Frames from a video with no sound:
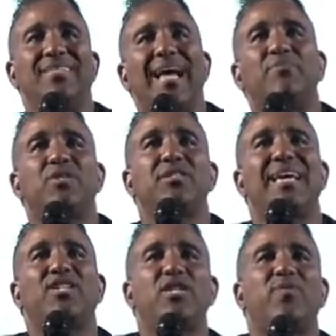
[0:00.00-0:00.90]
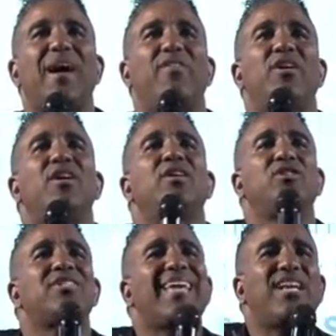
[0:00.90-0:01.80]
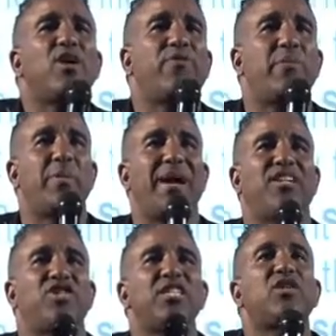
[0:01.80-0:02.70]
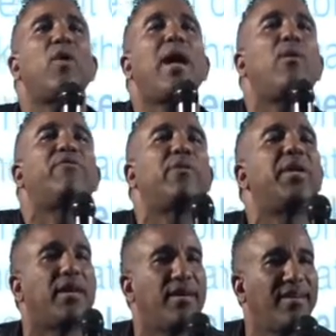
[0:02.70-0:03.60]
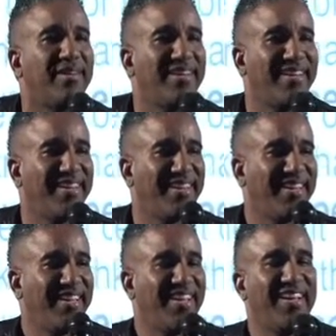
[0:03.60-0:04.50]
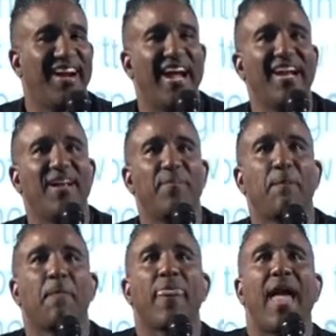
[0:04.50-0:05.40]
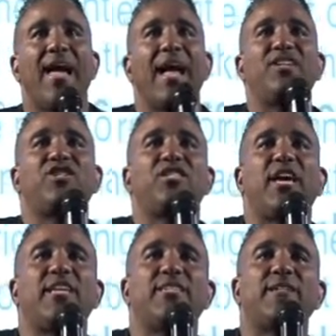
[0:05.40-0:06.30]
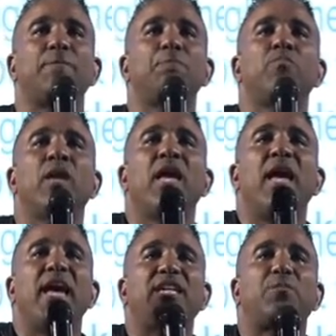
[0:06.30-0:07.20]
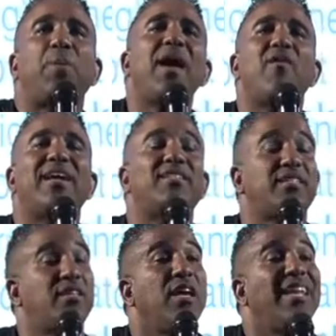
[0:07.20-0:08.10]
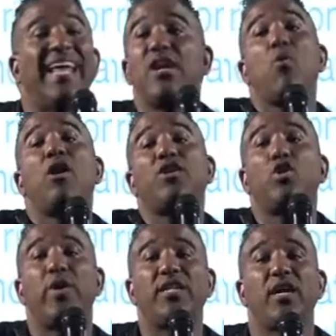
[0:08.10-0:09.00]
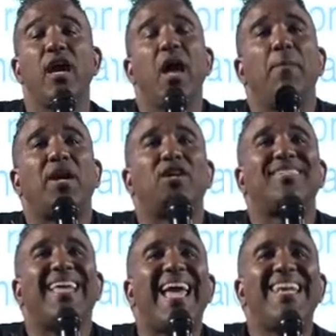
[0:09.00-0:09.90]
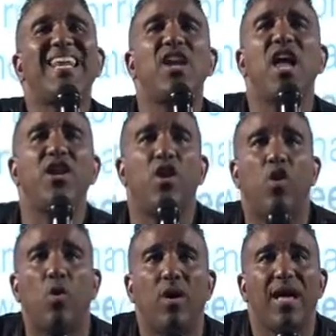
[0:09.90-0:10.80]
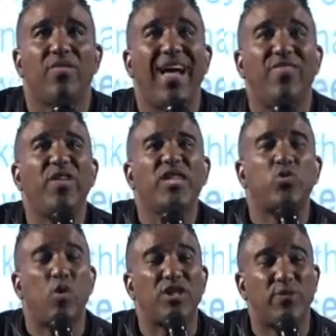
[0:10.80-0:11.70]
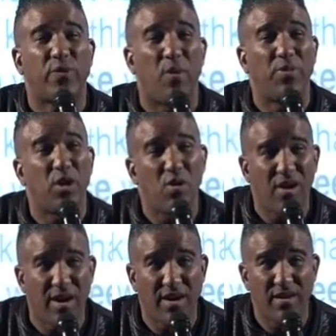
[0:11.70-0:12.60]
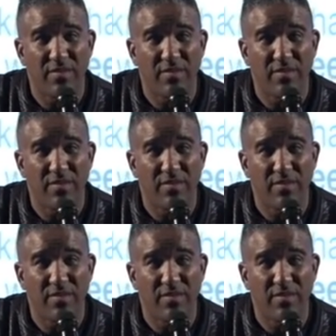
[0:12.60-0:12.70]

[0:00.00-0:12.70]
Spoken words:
Samson said to his father, just get her for me, man. She's the right one for me. Right? And he says, his parents, they didn't want to do it because they did not know that this was from the Lord.